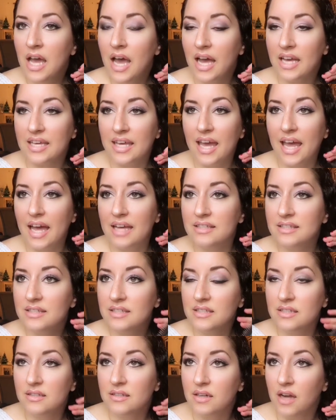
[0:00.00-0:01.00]
A
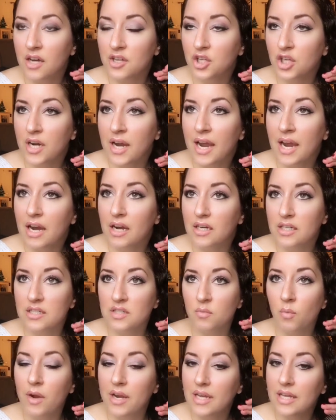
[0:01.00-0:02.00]
cast on your hair
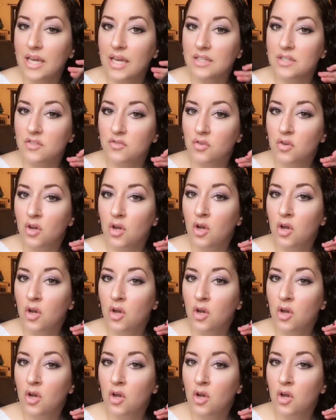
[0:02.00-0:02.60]
is when it gets